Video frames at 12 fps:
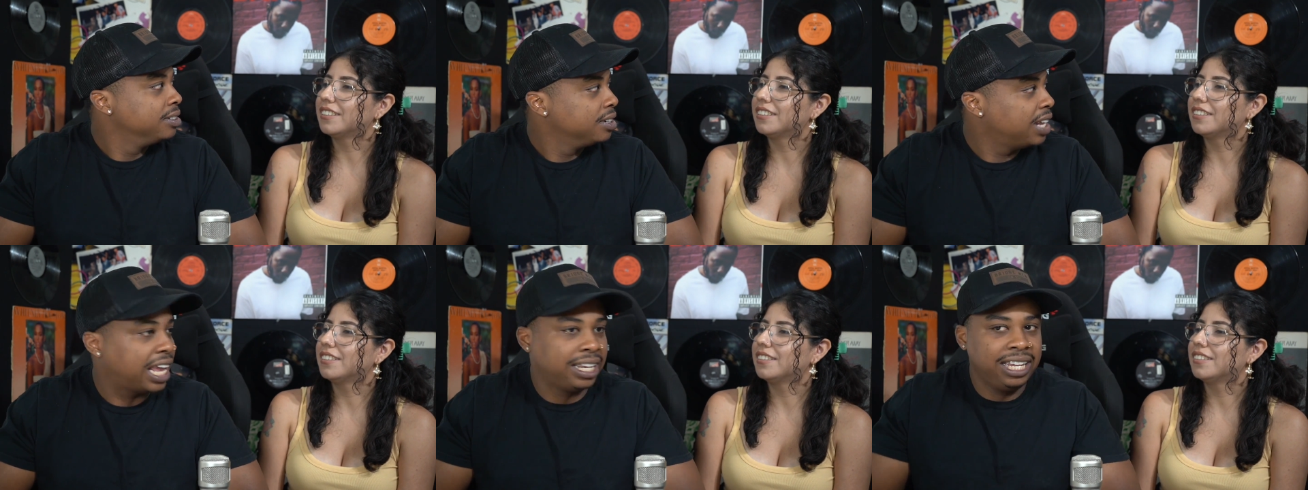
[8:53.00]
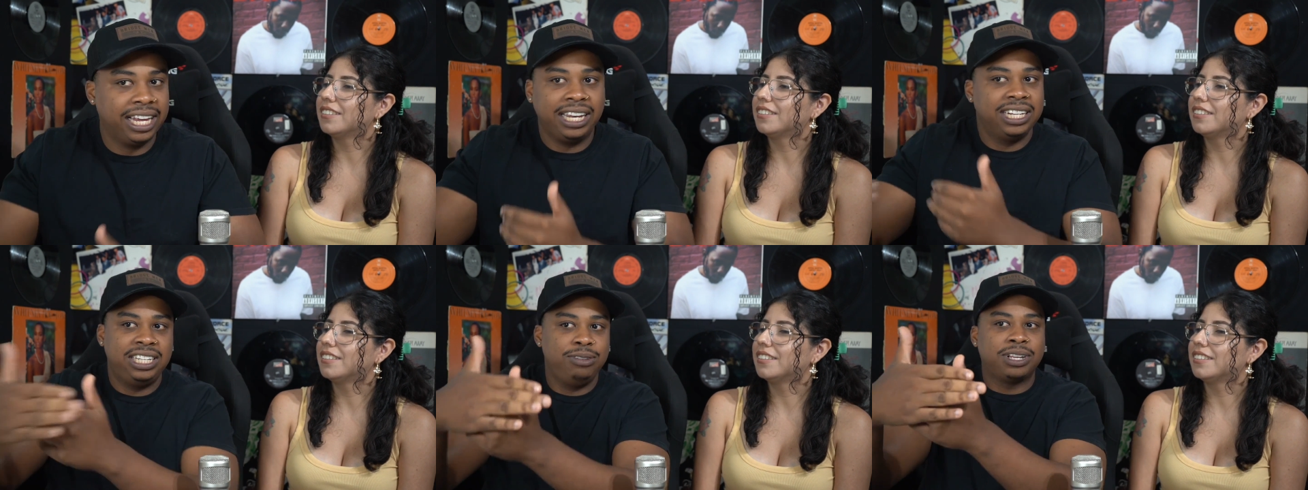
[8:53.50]
Speaker 1: Like looking
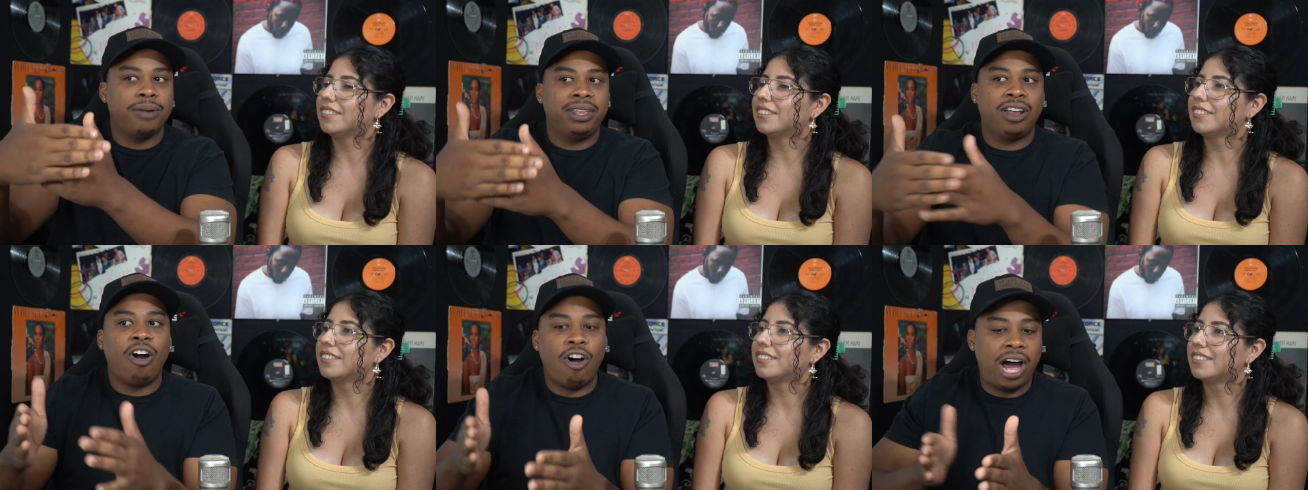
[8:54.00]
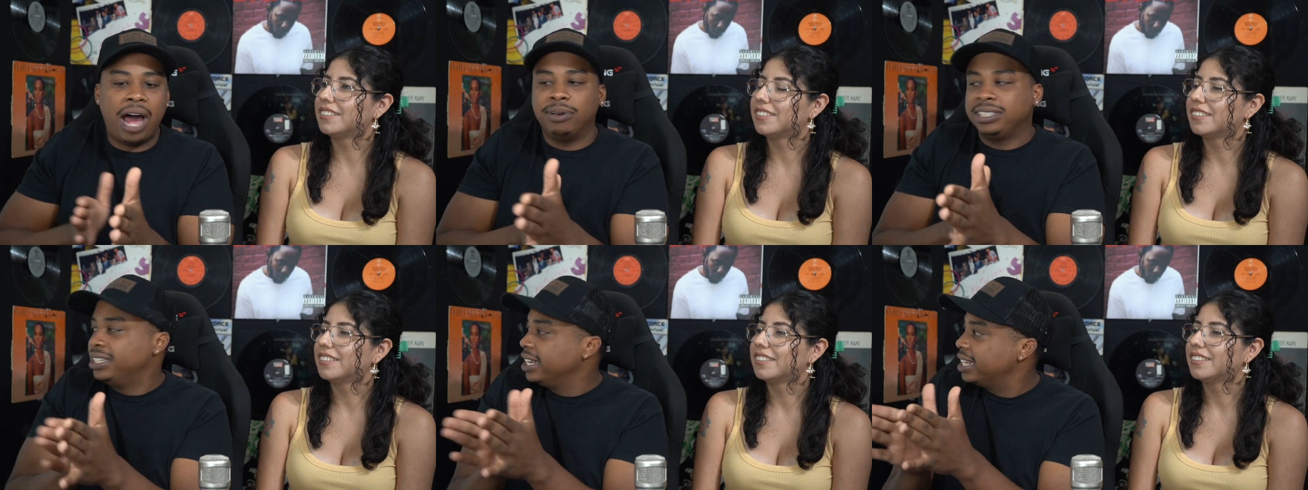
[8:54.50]
to see who was coming in the hall. I
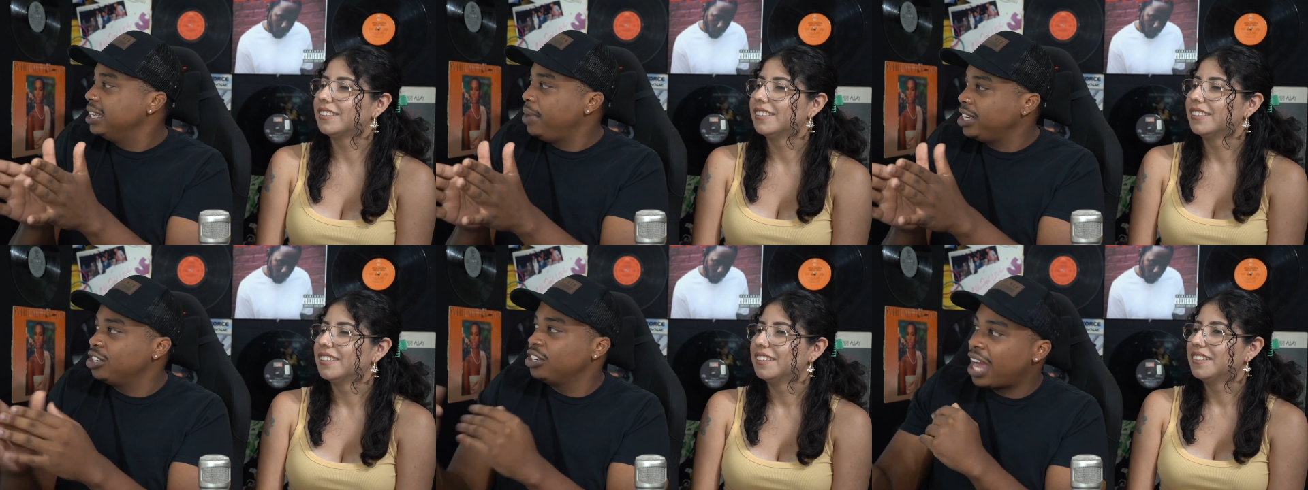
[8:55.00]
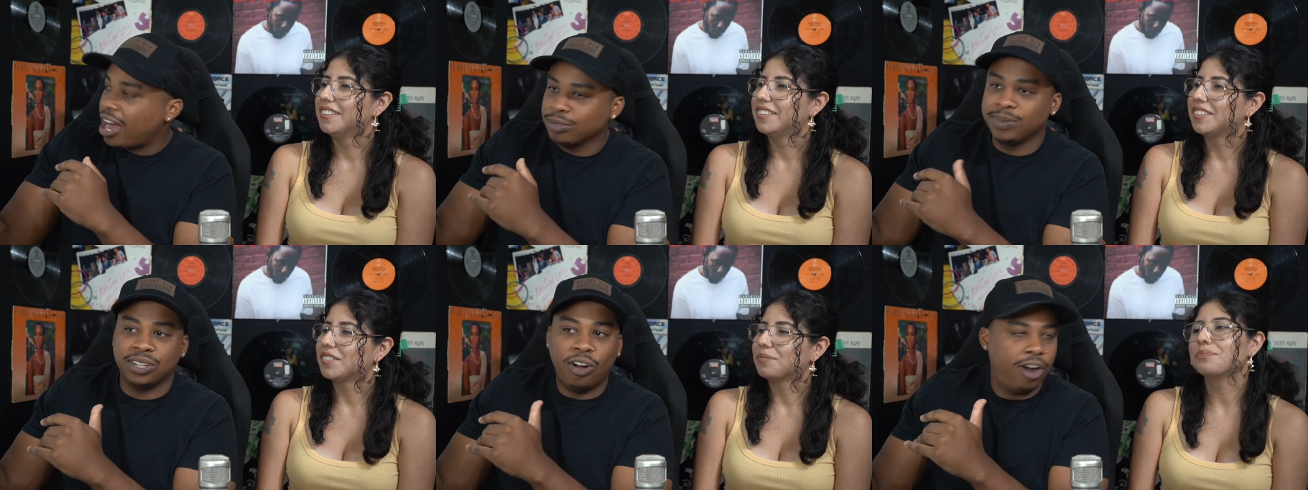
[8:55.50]
was looking to make sure the house
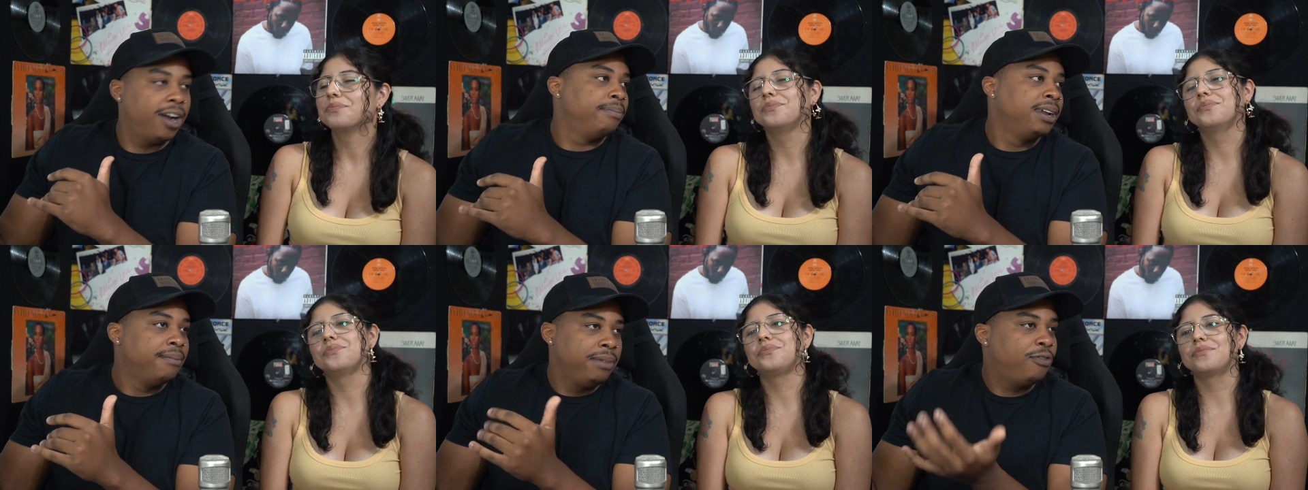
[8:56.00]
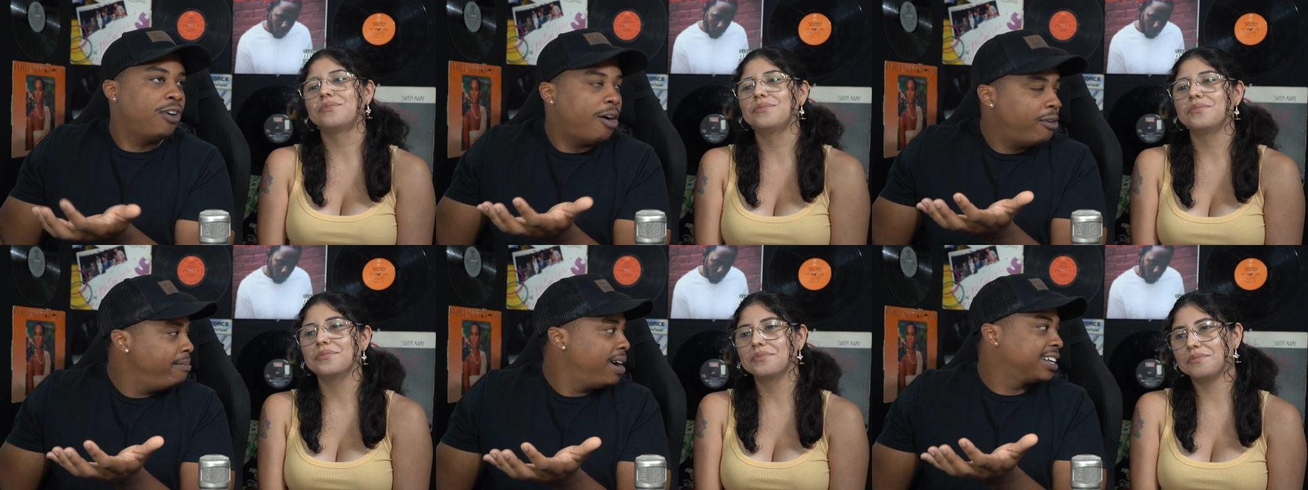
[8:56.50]
was armed before I
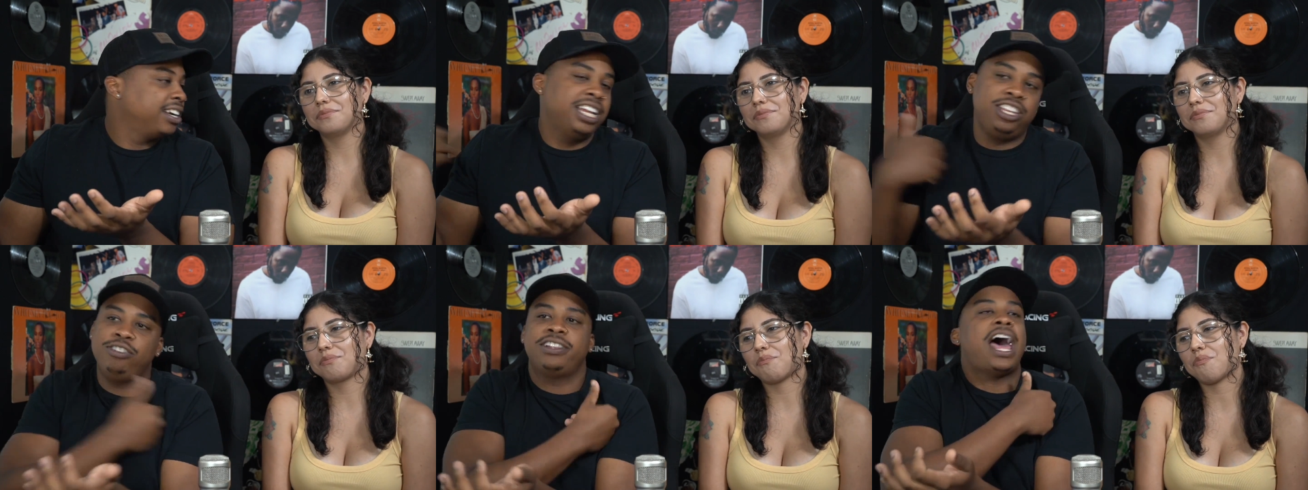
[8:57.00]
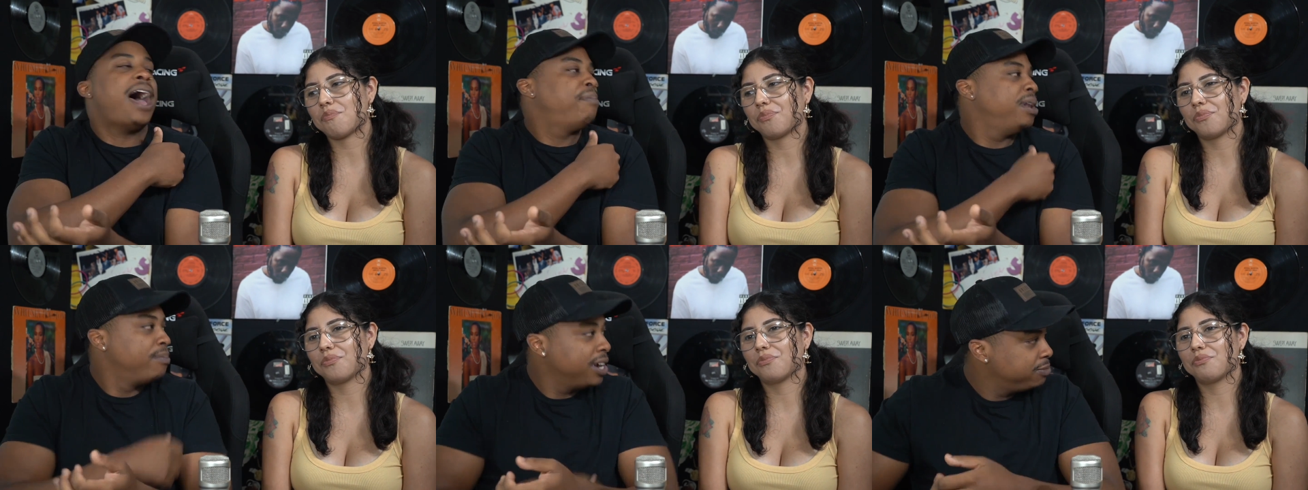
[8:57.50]
went back there, and then you happened
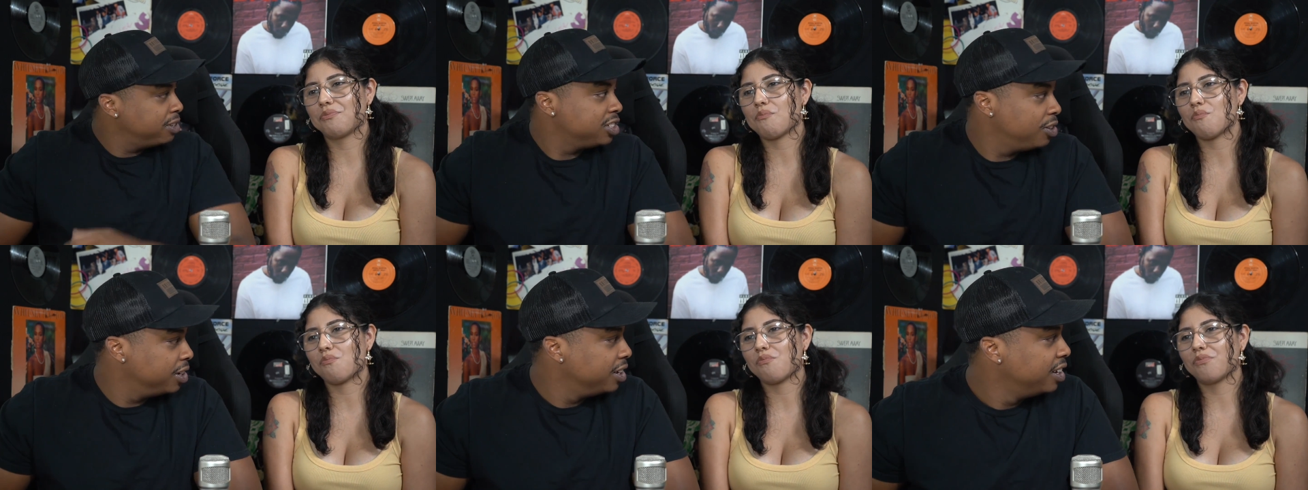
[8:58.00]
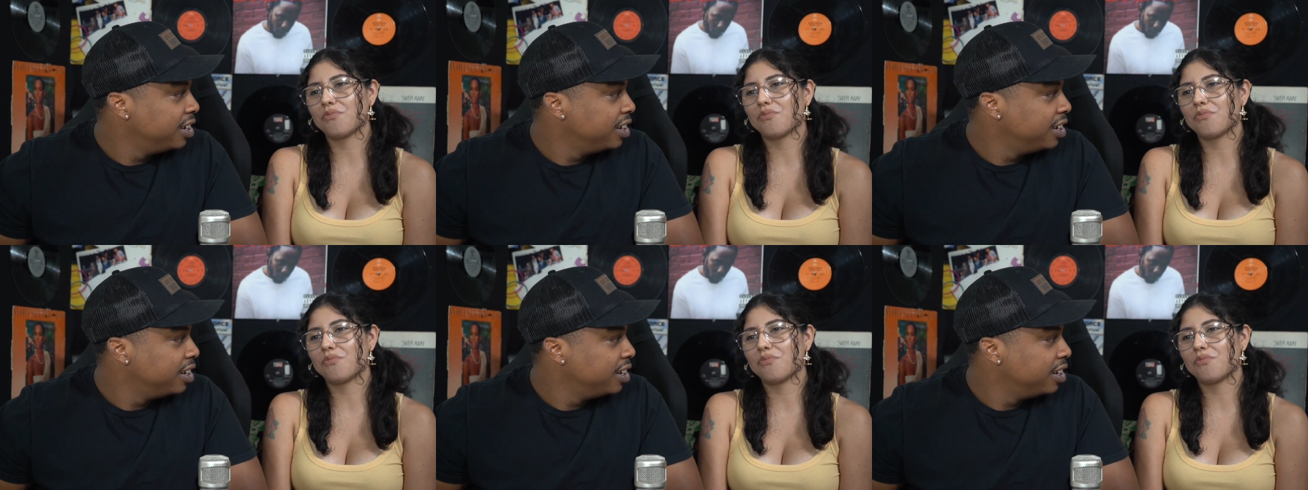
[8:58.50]
to brush my shoulder